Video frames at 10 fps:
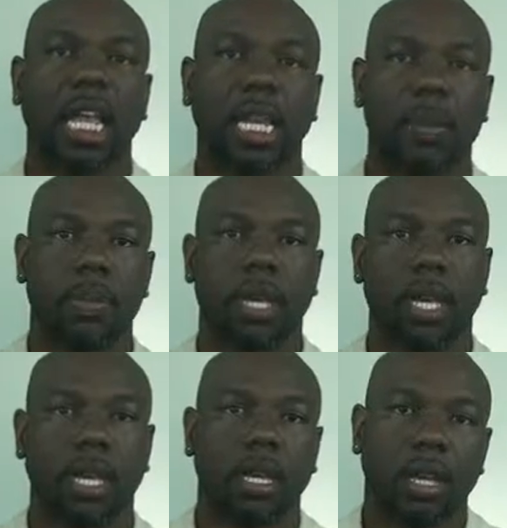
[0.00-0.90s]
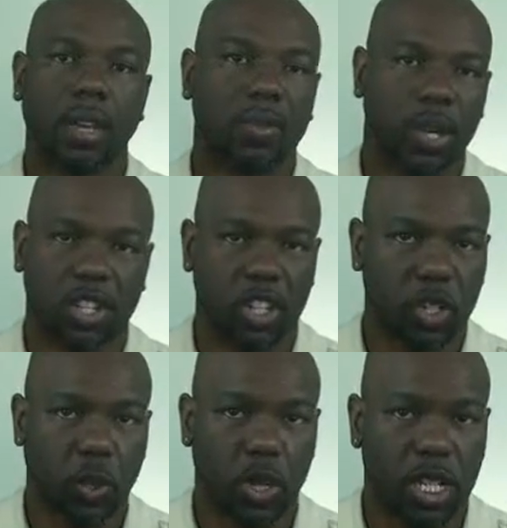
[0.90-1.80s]
What is this
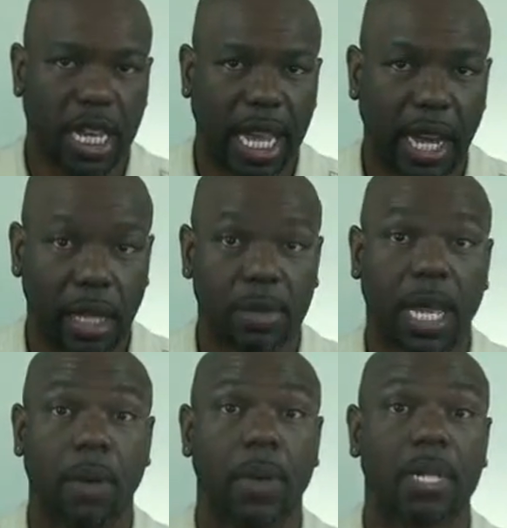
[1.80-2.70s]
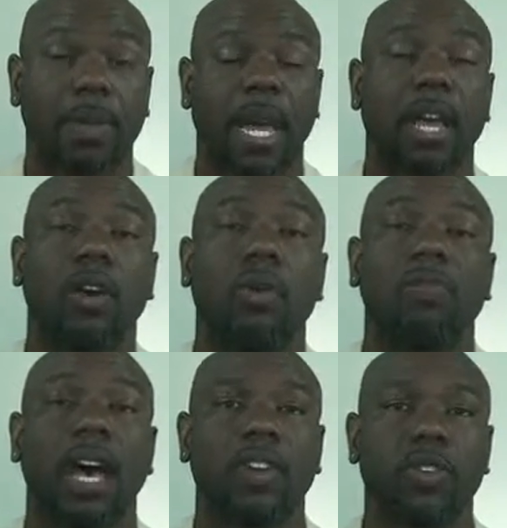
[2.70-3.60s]
shorter stay calculator? Let me see how much my home
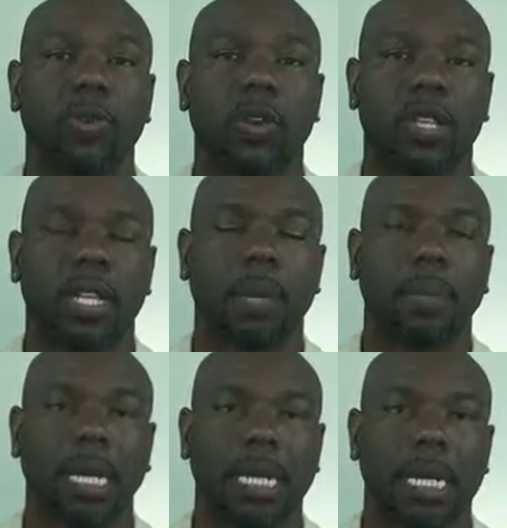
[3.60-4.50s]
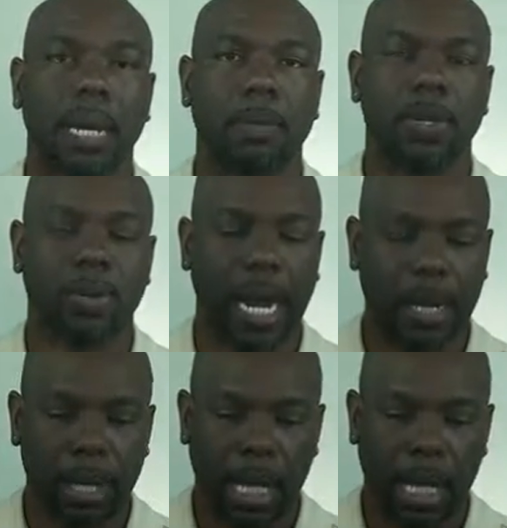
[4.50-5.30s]
value is worth, and they plug in the numbers, right?